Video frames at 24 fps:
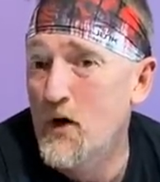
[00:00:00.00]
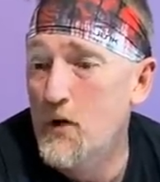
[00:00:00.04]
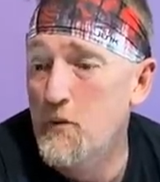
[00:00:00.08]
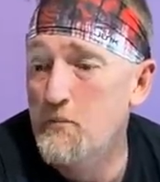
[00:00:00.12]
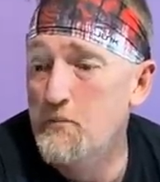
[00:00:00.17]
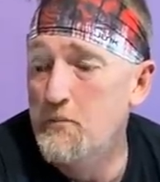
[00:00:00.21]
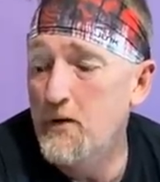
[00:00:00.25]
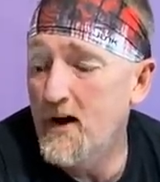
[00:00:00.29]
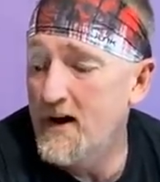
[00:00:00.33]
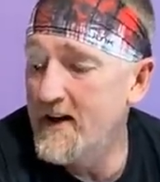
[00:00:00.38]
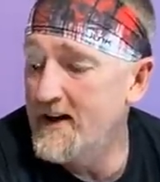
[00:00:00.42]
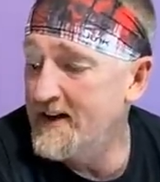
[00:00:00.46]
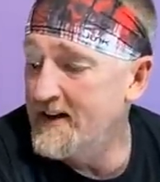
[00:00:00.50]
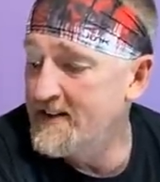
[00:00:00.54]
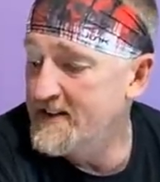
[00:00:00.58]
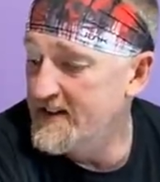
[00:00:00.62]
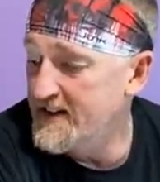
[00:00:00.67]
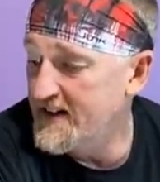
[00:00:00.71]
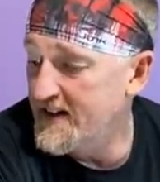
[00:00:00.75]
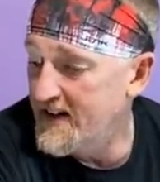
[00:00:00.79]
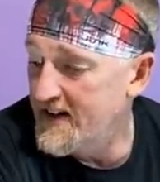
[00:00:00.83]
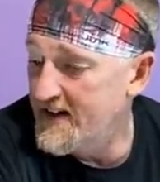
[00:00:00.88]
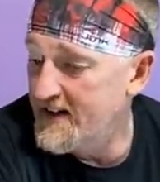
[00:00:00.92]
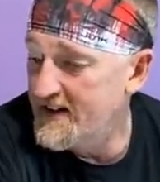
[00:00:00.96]
but in
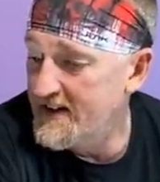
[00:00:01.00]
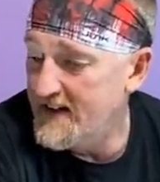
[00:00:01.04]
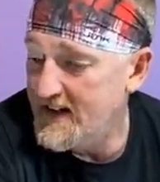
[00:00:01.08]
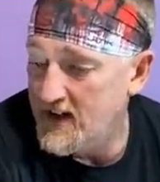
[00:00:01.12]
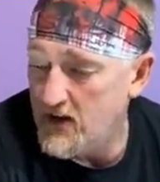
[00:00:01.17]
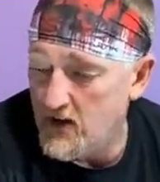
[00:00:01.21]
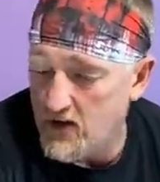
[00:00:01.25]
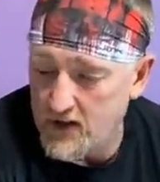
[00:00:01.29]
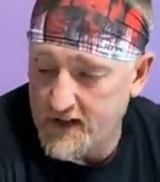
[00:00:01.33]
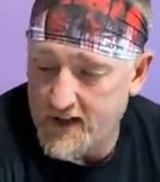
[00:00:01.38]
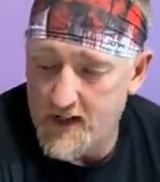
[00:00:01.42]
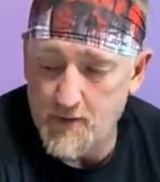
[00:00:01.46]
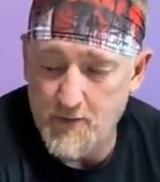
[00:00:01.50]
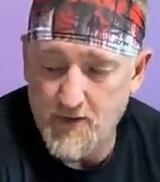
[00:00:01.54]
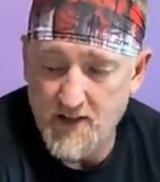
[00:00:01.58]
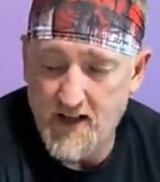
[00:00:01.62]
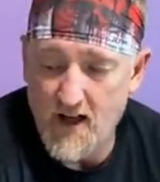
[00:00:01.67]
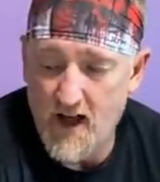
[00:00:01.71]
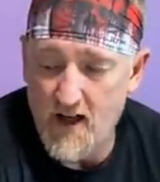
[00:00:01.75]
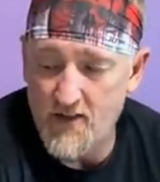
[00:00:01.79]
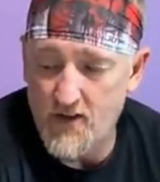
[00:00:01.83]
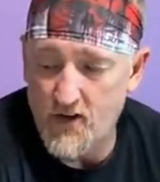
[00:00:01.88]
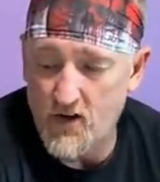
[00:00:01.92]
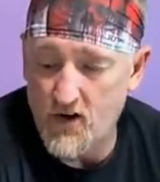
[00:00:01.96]
the end, it all came
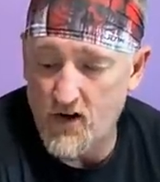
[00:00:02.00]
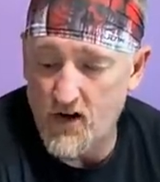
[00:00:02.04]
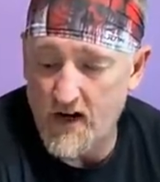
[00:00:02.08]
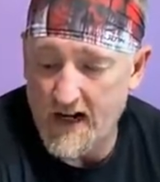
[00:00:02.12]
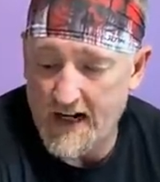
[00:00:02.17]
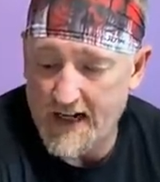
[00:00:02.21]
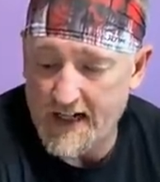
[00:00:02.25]
together